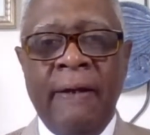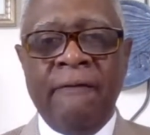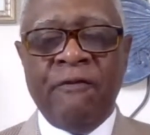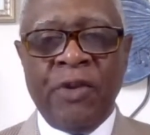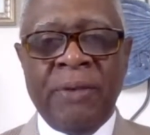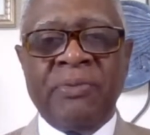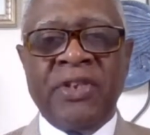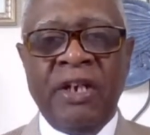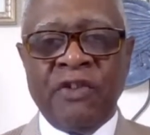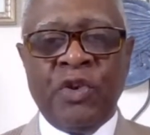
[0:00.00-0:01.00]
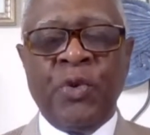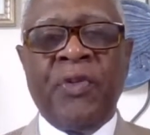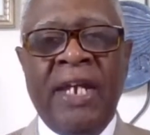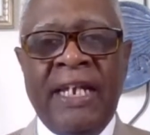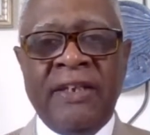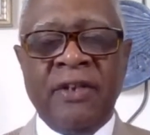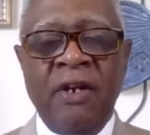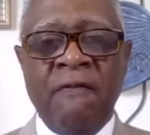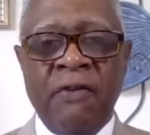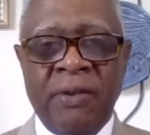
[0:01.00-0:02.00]
for themselves or do things
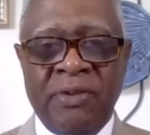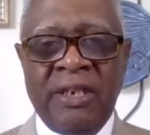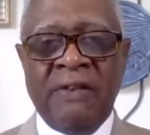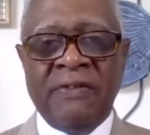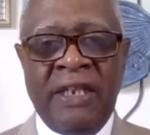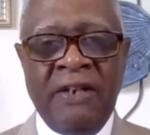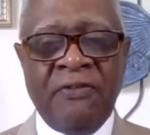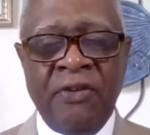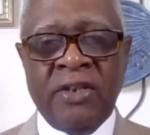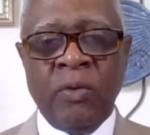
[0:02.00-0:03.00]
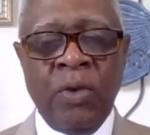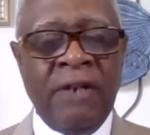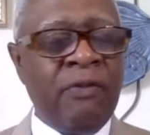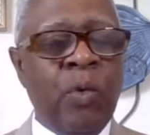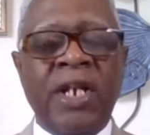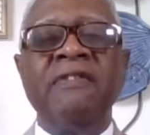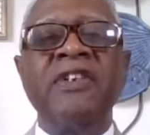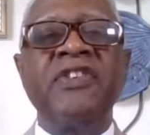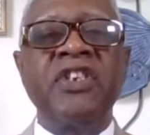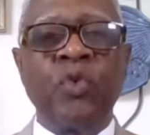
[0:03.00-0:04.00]
for themselves and their friends or whatever
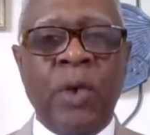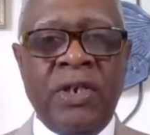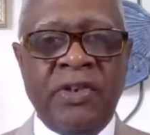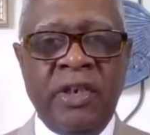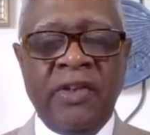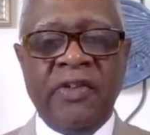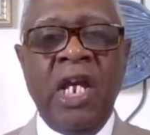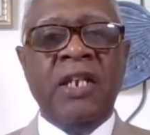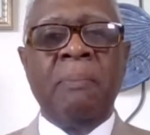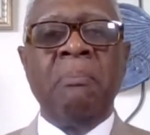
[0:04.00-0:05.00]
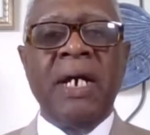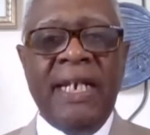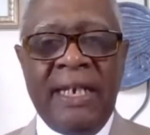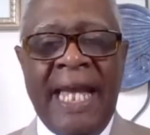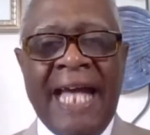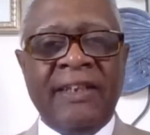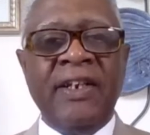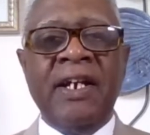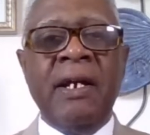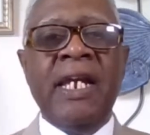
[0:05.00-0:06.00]
the situation is. The money got
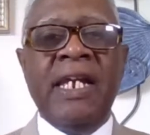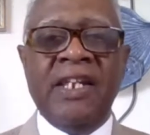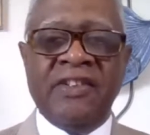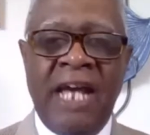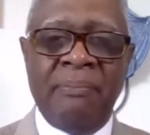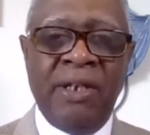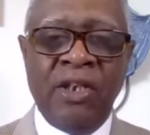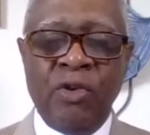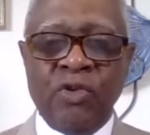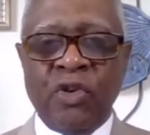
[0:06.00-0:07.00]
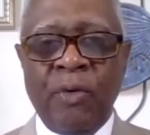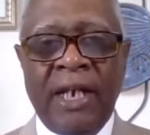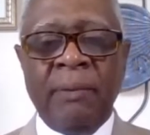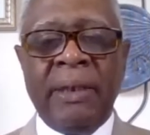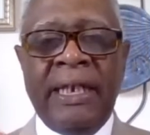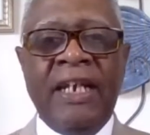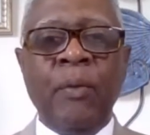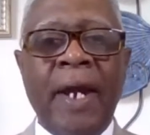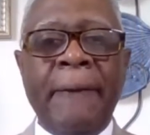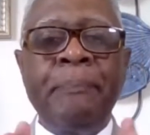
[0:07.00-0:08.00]
there is not being used correctly. But
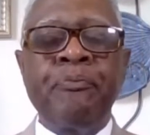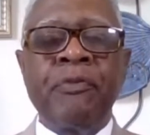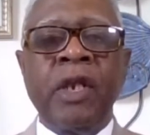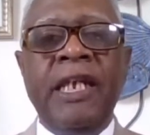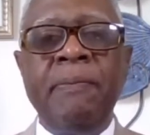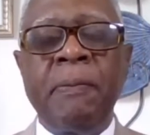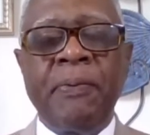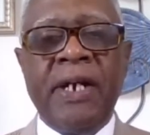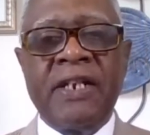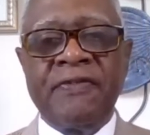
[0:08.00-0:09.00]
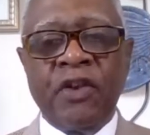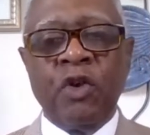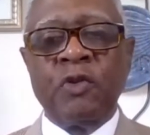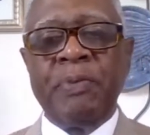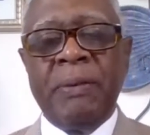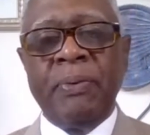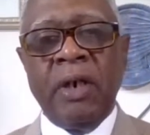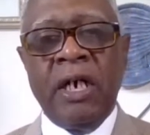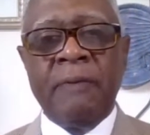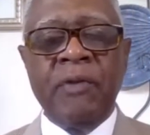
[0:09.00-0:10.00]
anyway, keep your prayers for those people
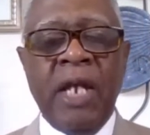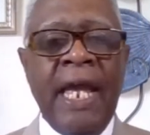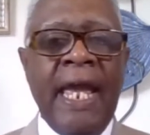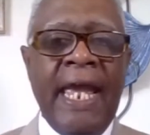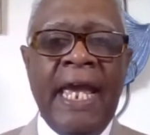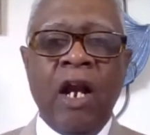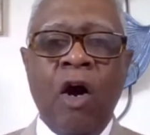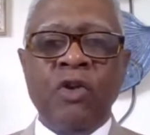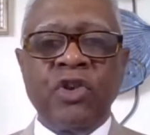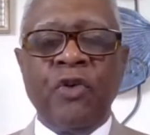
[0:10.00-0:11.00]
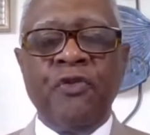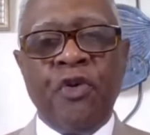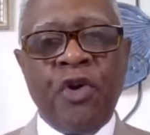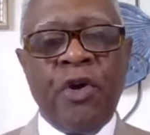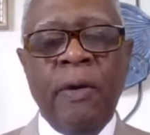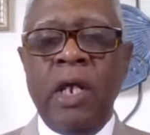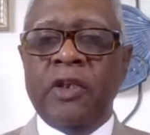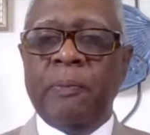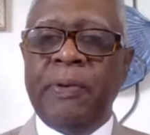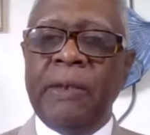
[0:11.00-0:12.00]
up and also for
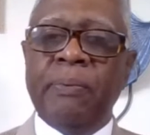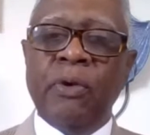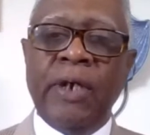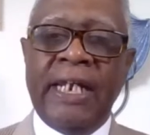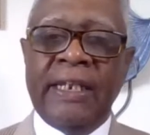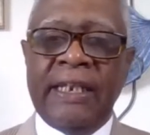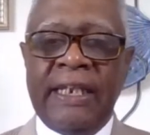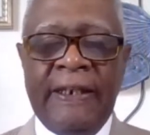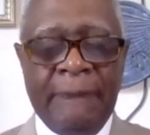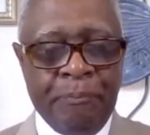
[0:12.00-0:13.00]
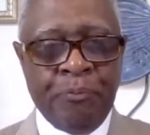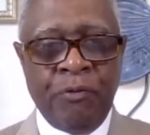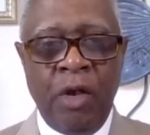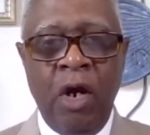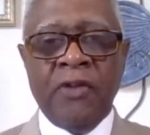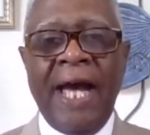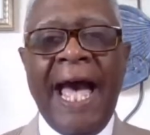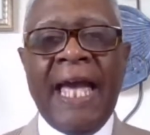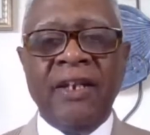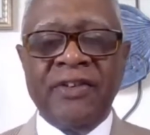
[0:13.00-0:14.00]
the people in the other
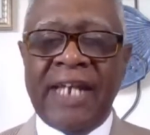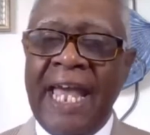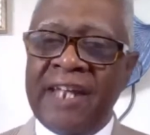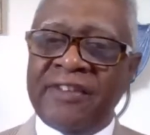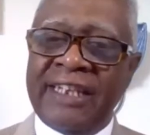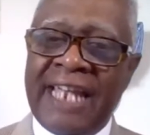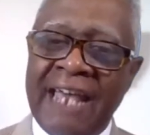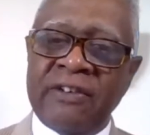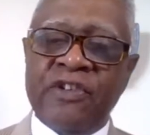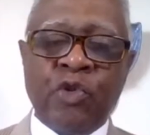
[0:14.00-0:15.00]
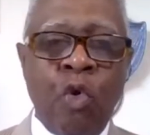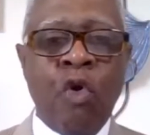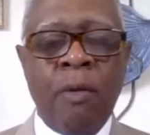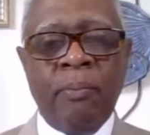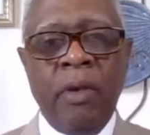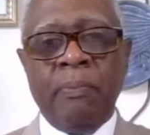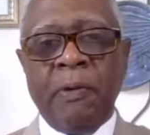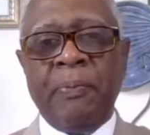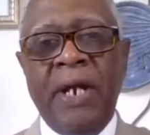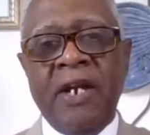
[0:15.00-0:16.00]
islands as that storm
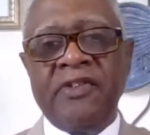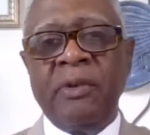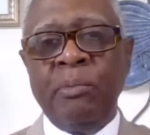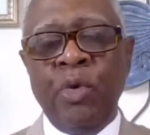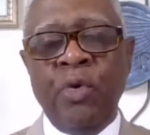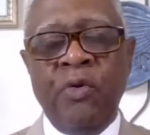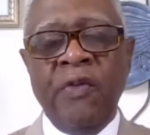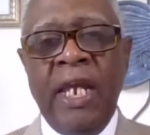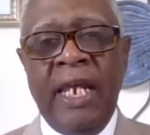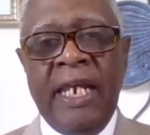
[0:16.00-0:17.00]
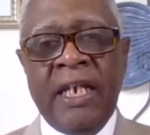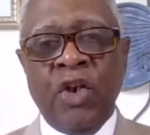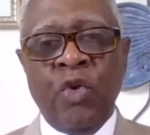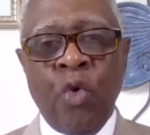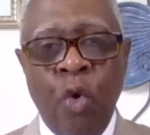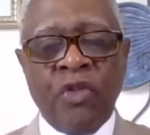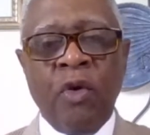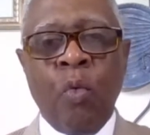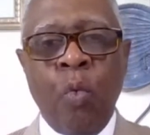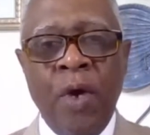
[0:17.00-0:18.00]
prepares to move in a
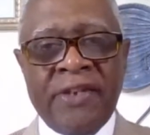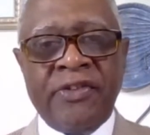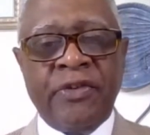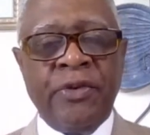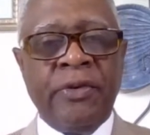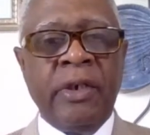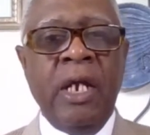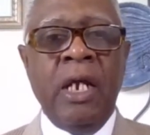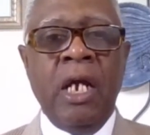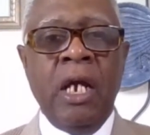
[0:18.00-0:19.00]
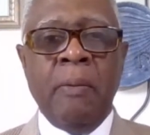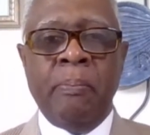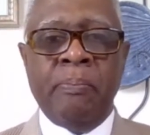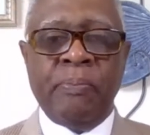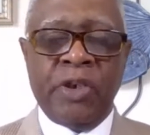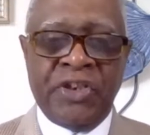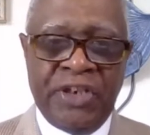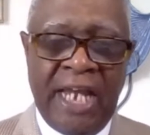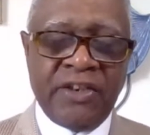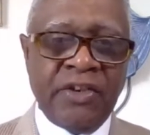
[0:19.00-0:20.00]
northwestern
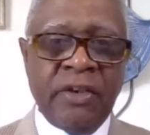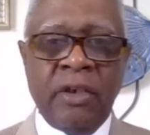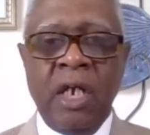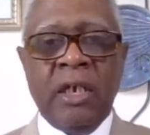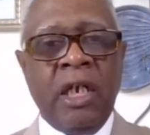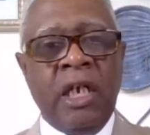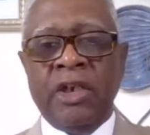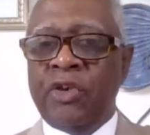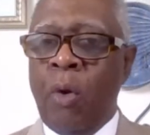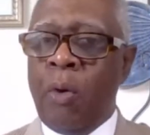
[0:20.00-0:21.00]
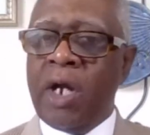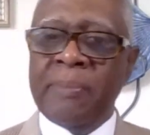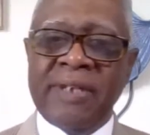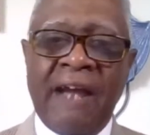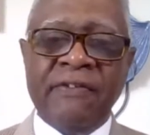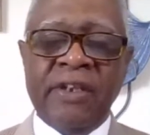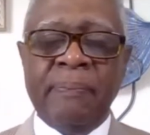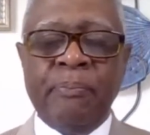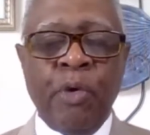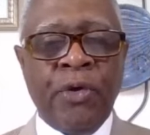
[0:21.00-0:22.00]
projection. What comes after
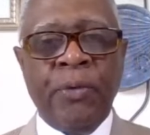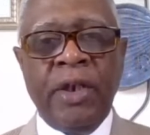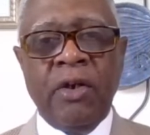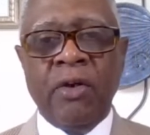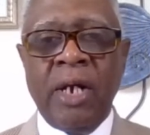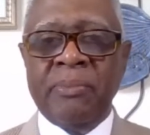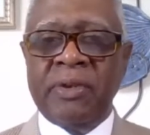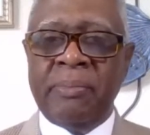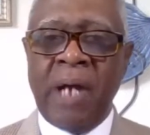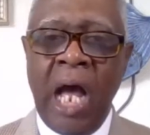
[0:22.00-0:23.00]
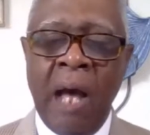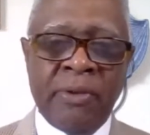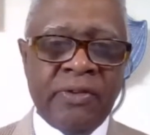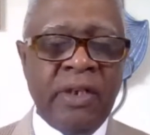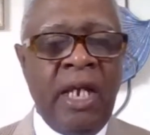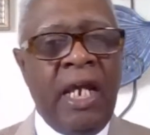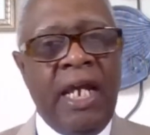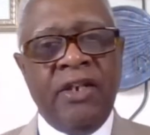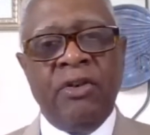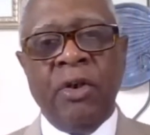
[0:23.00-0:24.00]
Puerto Rico comes the Bahamas,
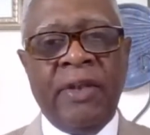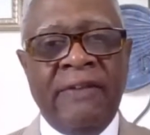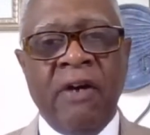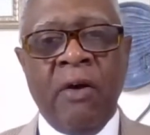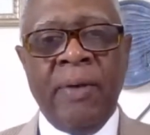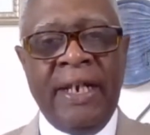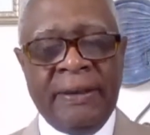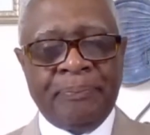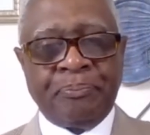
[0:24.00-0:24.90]
and they've already